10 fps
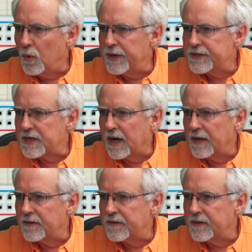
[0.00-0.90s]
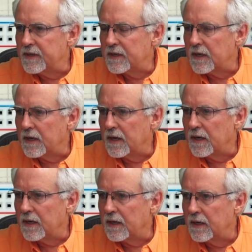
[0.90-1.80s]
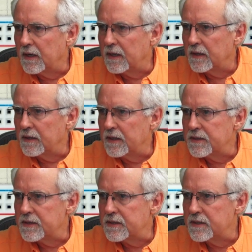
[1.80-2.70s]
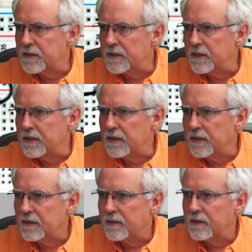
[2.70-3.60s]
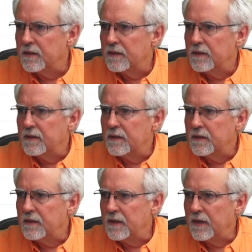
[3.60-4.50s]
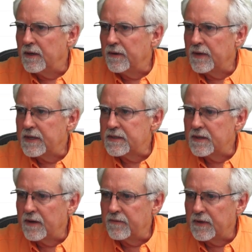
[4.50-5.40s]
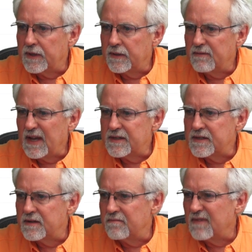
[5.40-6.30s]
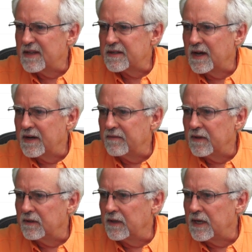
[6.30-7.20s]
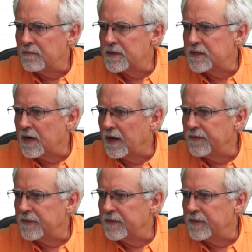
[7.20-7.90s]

which I think, uh, let's see, no, that's not very, that's, that's kind of a lame shot